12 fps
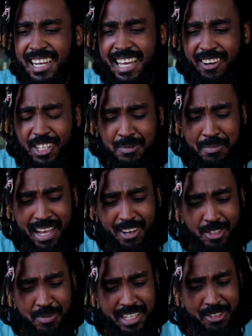Like I
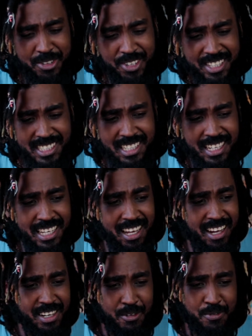was by
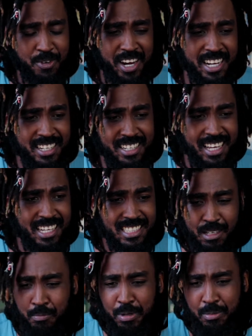Grozile on a Friday night
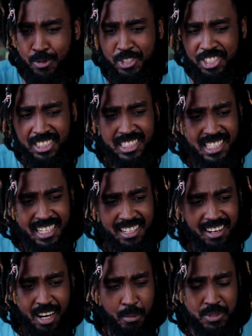and people were just
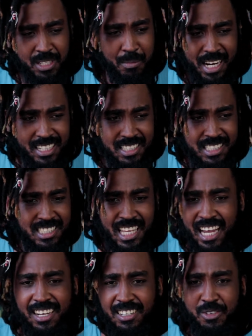selling lobster by the
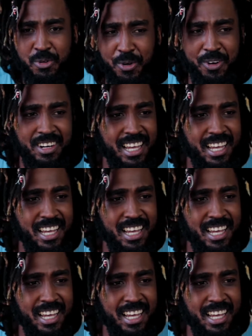side of the road.